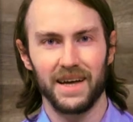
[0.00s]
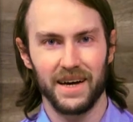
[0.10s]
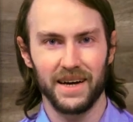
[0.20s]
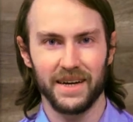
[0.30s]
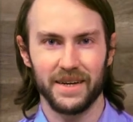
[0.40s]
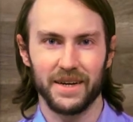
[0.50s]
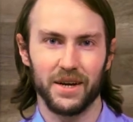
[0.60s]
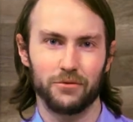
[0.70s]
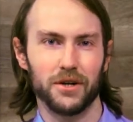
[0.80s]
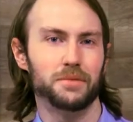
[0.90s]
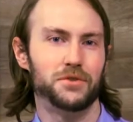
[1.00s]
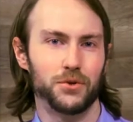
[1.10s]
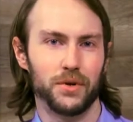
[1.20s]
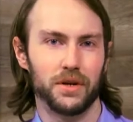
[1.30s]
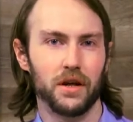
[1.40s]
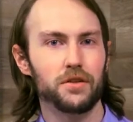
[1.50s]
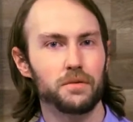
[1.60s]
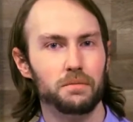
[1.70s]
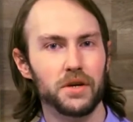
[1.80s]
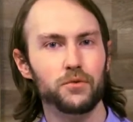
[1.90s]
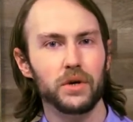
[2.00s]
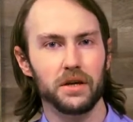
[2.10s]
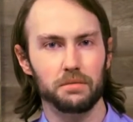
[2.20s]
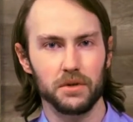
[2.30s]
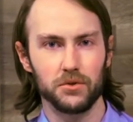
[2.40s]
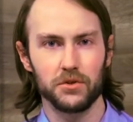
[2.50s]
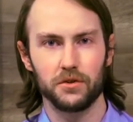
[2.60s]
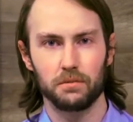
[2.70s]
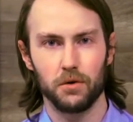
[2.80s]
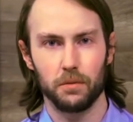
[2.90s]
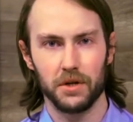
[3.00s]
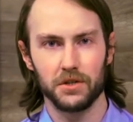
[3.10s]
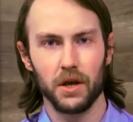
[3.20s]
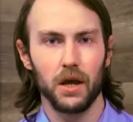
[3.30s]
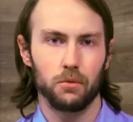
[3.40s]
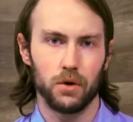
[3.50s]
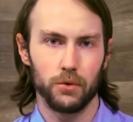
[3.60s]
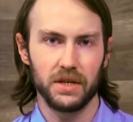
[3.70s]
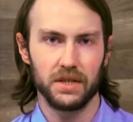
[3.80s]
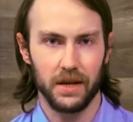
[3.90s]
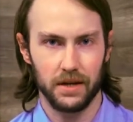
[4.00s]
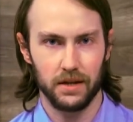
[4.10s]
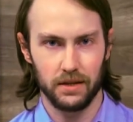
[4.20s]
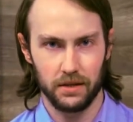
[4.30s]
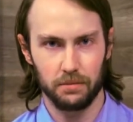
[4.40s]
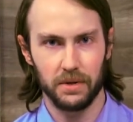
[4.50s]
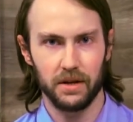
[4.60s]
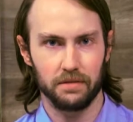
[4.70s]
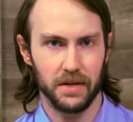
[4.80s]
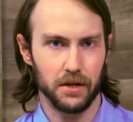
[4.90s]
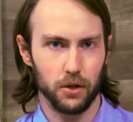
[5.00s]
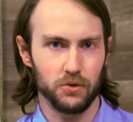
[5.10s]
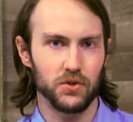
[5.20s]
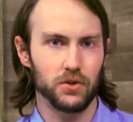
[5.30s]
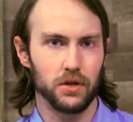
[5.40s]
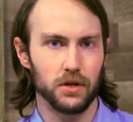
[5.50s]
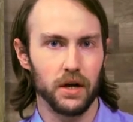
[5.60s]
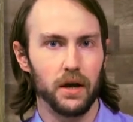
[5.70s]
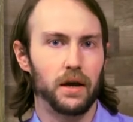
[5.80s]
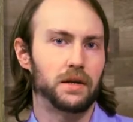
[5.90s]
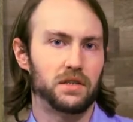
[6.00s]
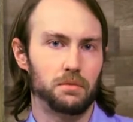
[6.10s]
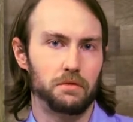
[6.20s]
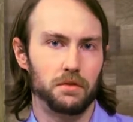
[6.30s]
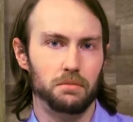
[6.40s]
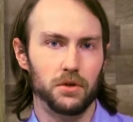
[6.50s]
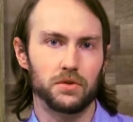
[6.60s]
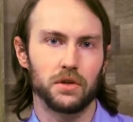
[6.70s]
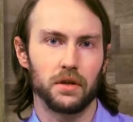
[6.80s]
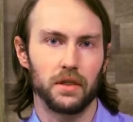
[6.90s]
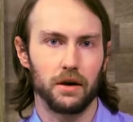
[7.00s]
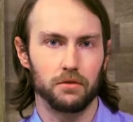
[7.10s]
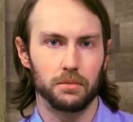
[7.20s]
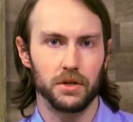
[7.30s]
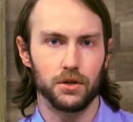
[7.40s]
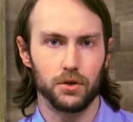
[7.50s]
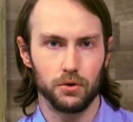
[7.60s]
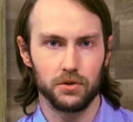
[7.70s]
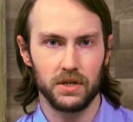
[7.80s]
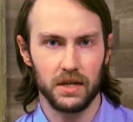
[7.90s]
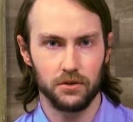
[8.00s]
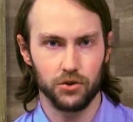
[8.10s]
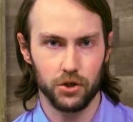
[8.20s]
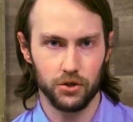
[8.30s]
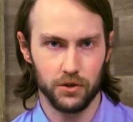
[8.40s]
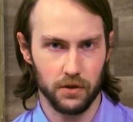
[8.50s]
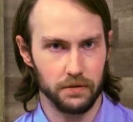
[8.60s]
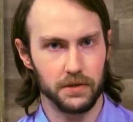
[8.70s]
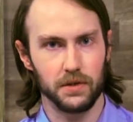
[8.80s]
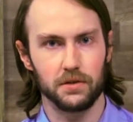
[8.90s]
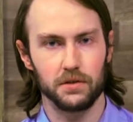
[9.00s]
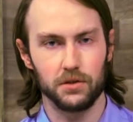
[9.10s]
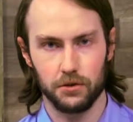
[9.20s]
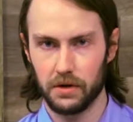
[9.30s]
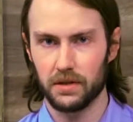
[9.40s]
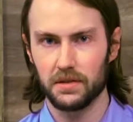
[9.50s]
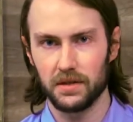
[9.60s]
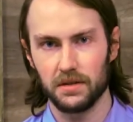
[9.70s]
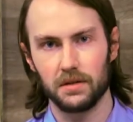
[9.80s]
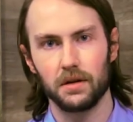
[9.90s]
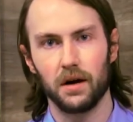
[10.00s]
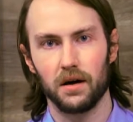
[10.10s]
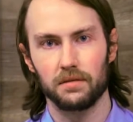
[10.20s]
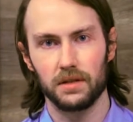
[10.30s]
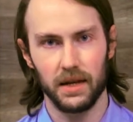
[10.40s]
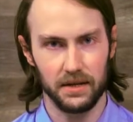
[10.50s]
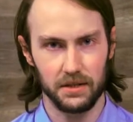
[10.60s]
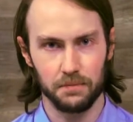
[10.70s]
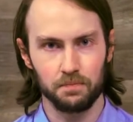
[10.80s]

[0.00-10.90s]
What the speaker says: Hi, and welcome to another Midweek Musical Moment where we take a little bit of a closer look at some of the music that will be used in church services during the season of Lent.